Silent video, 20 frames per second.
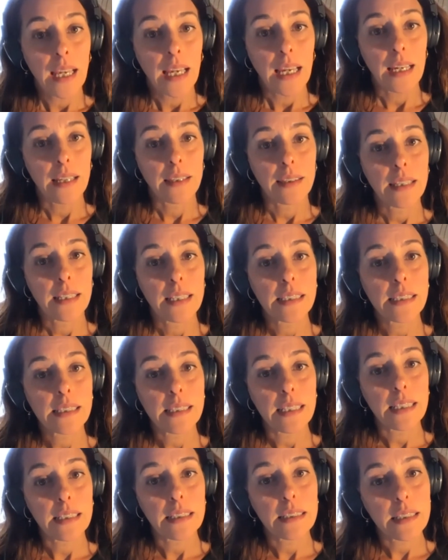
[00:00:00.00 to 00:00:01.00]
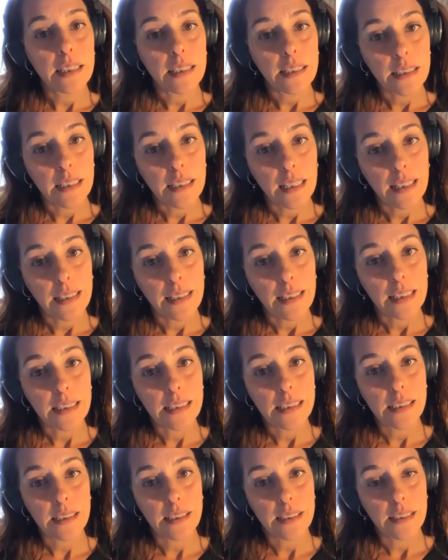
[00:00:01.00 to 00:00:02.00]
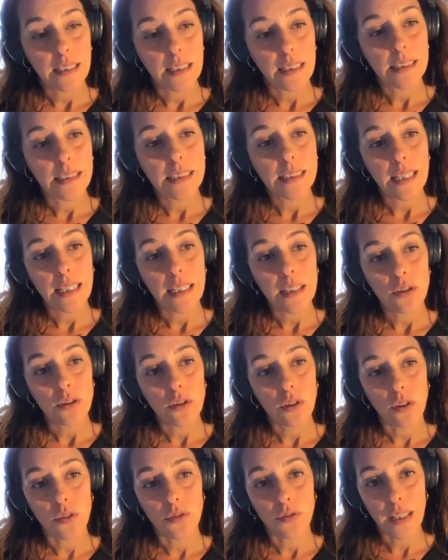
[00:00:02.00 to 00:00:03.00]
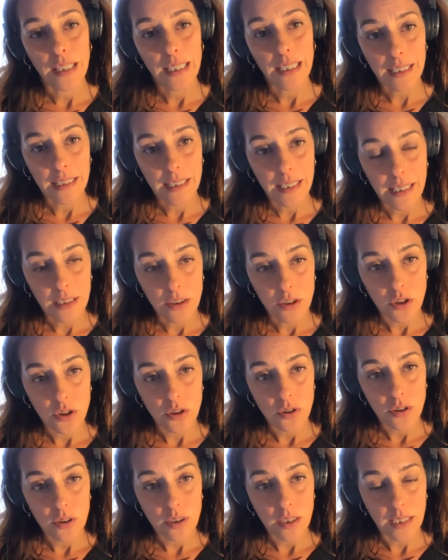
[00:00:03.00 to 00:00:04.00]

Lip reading: In this internal and external state of alienation,